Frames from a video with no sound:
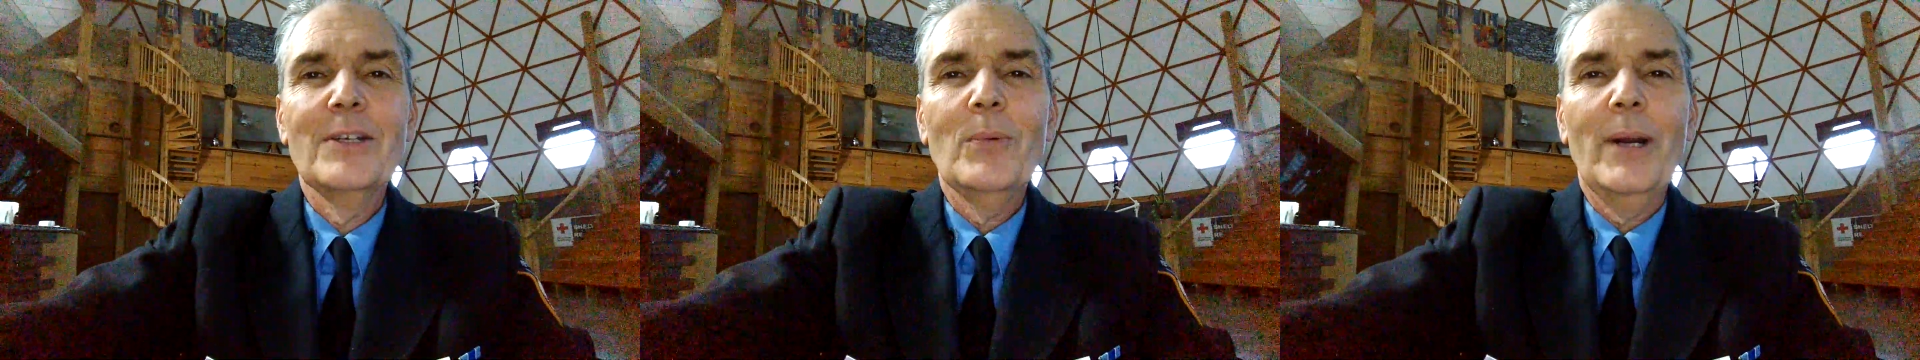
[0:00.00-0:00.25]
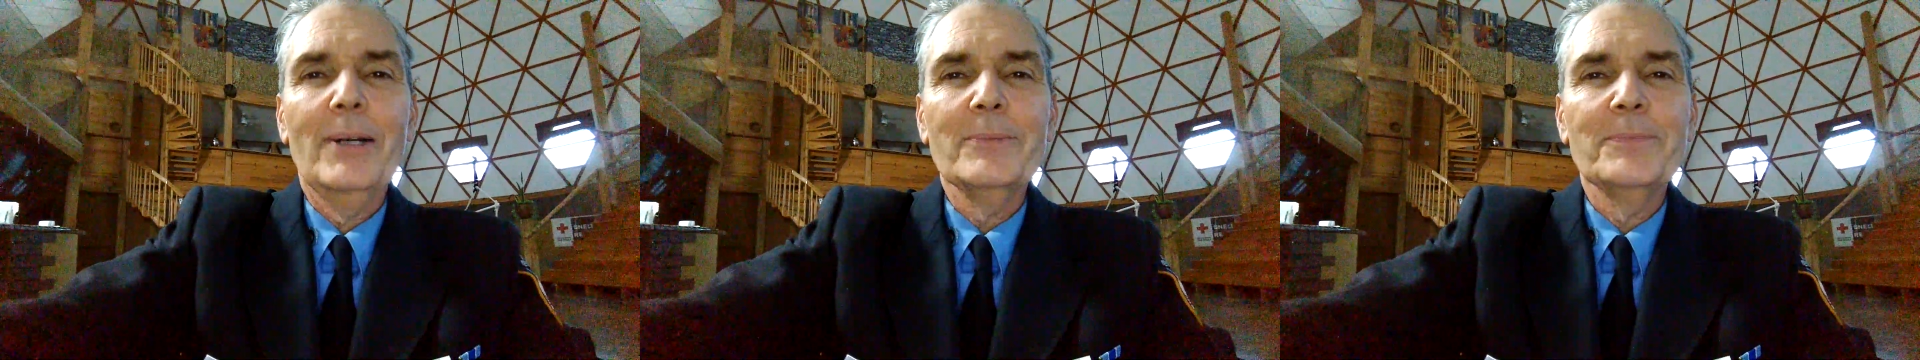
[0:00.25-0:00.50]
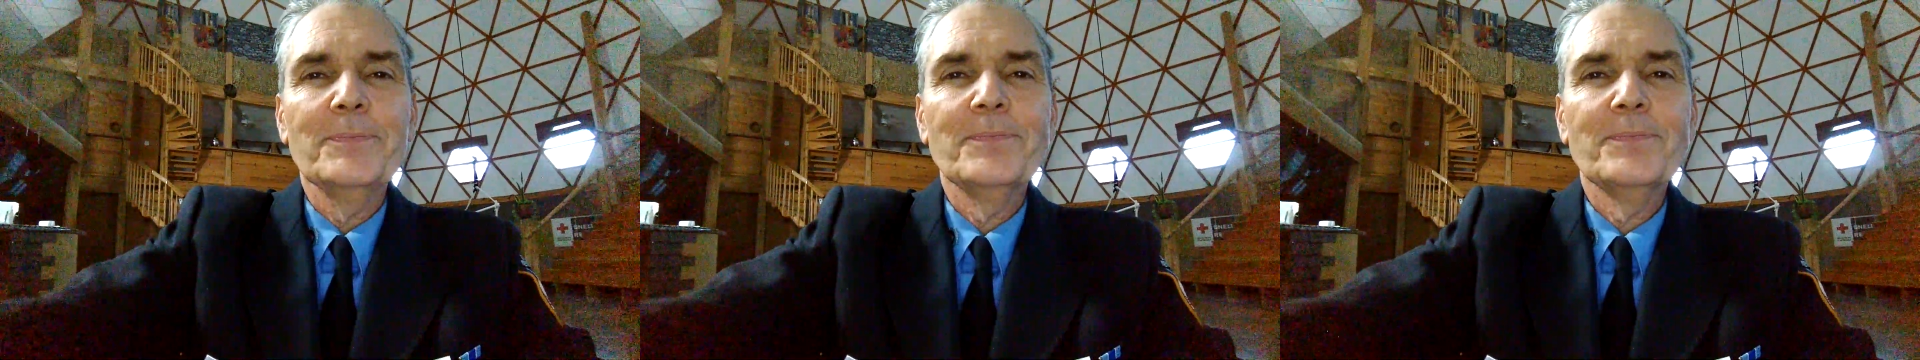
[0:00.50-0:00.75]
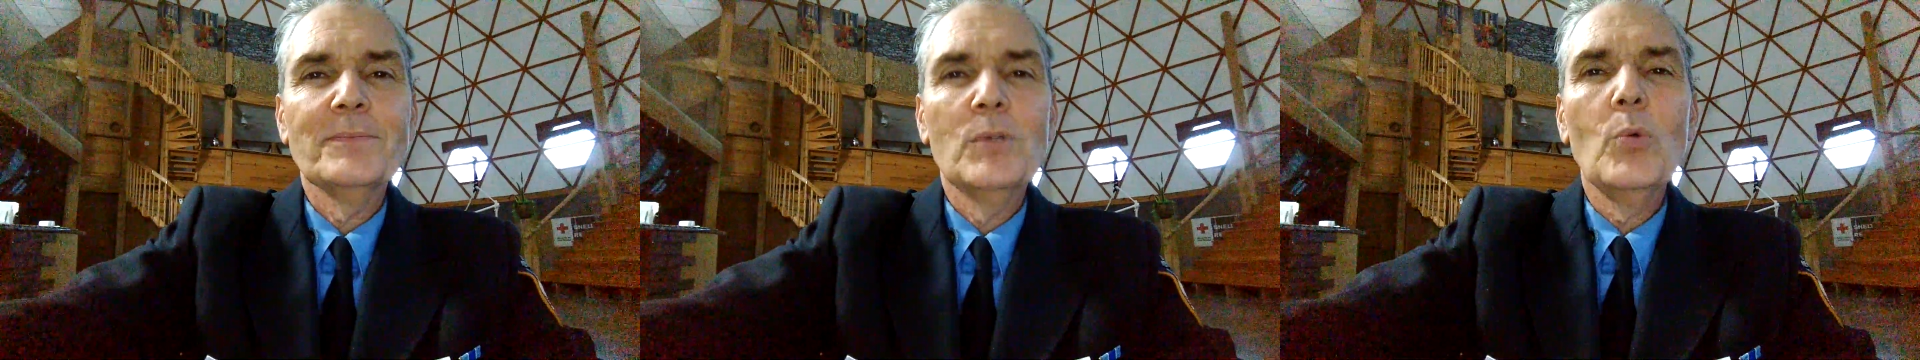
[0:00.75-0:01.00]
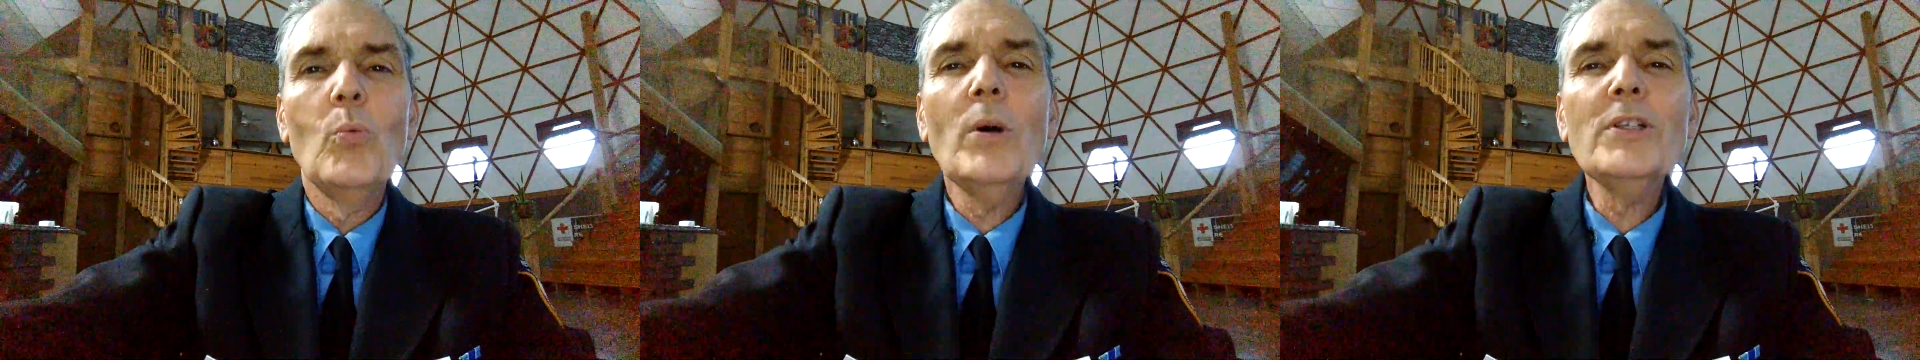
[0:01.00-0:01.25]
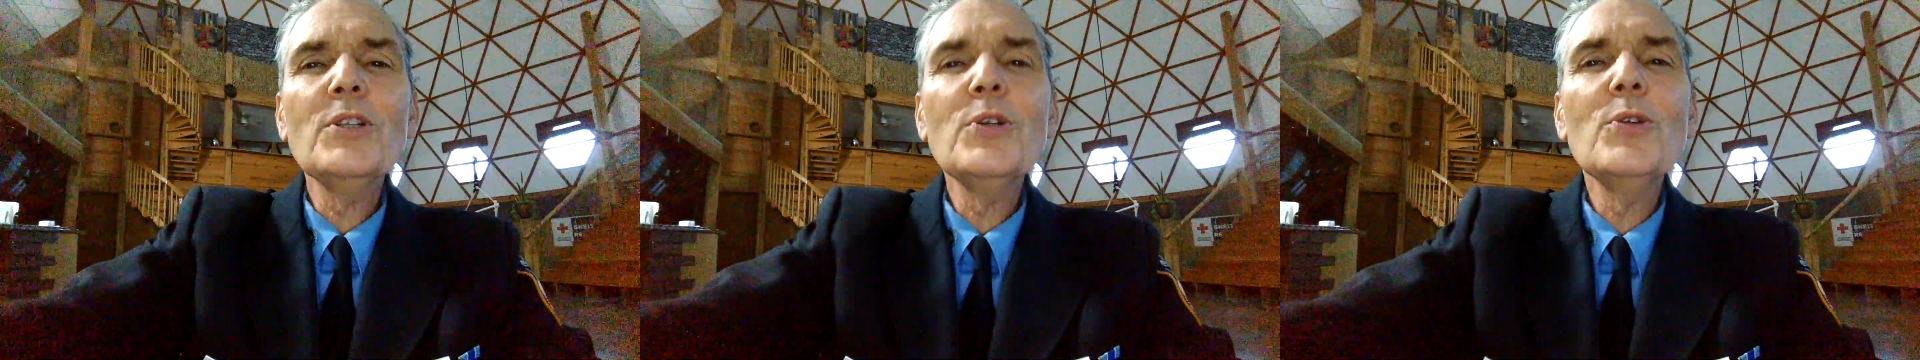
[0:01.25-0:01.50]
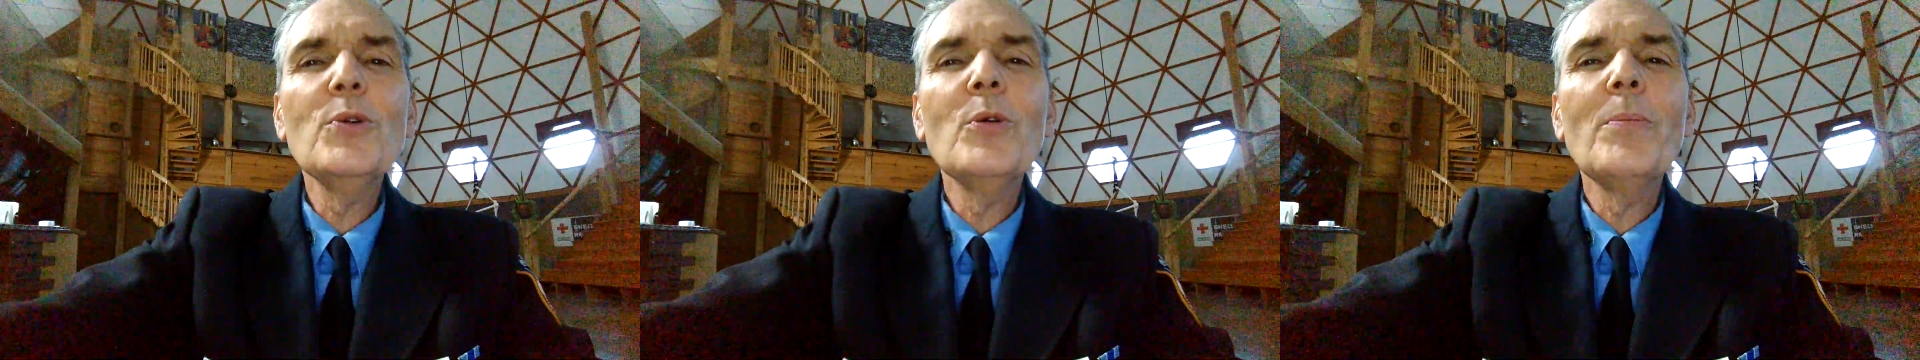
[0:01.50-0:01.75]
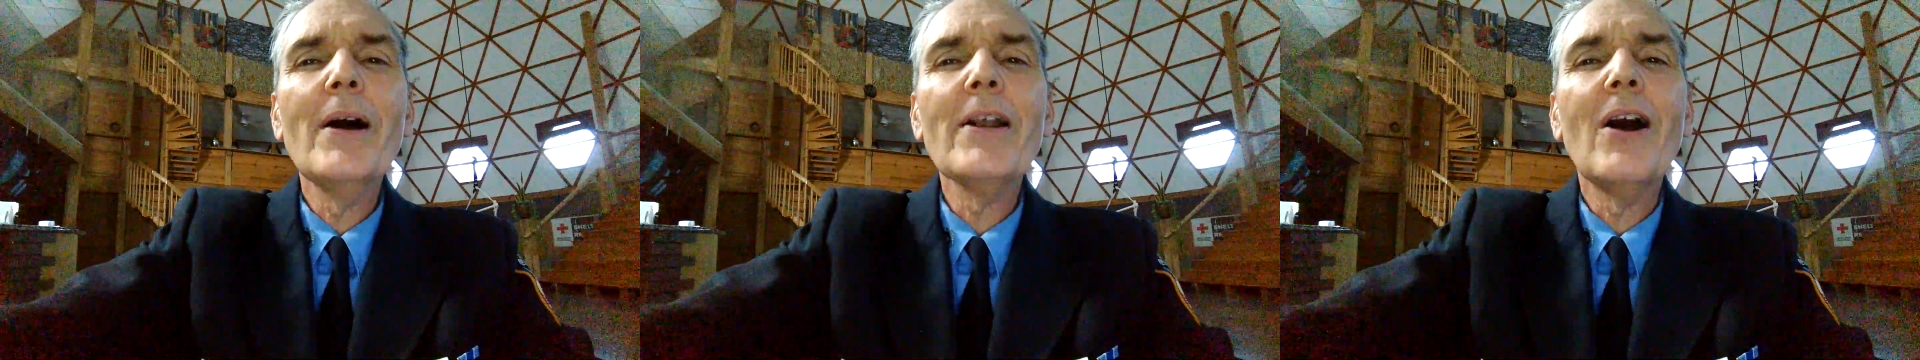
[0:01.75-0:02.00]
Well, what to do
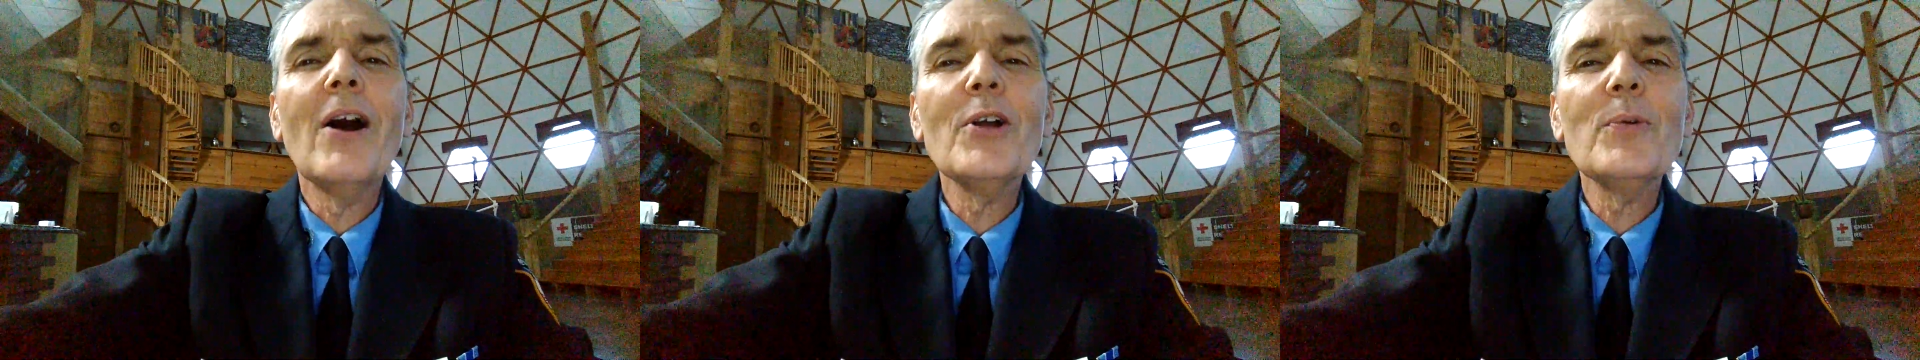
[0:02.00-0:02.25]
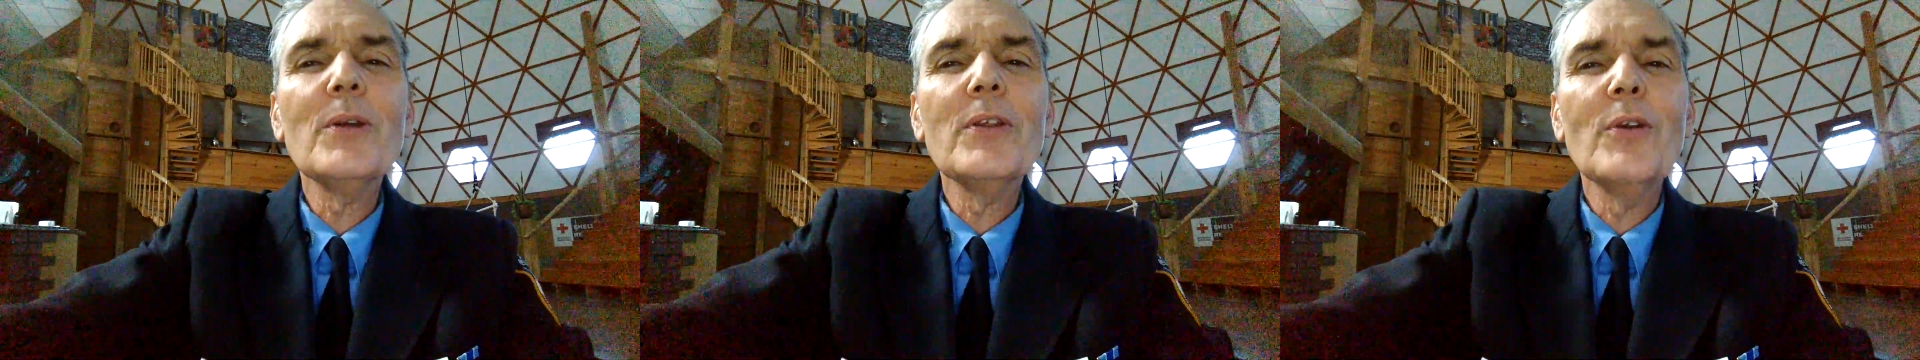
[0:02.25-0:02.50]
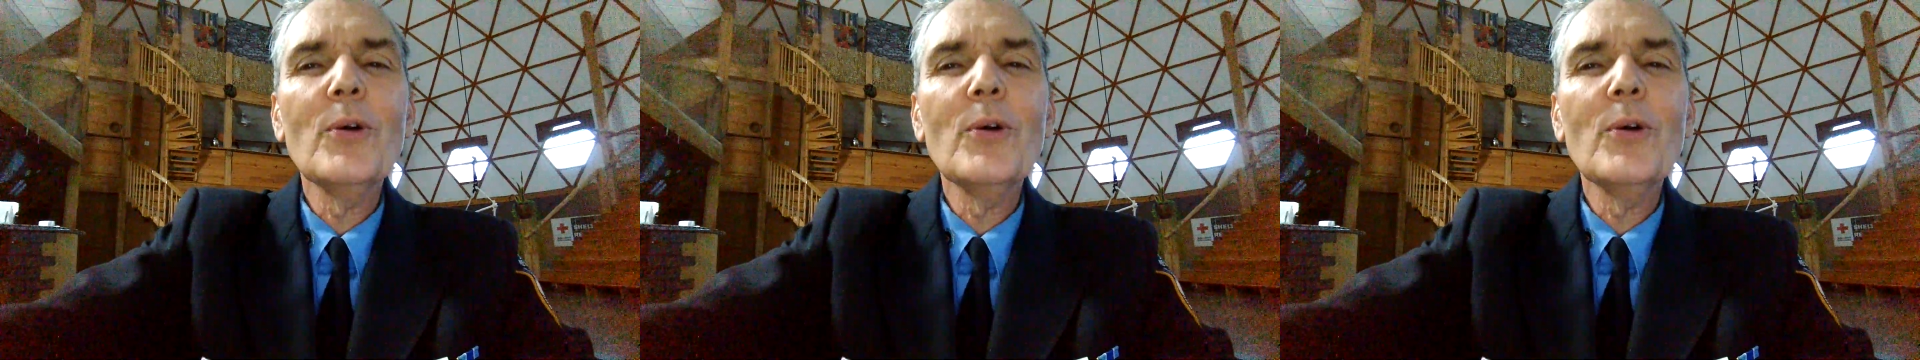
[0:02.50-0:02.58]
about honoring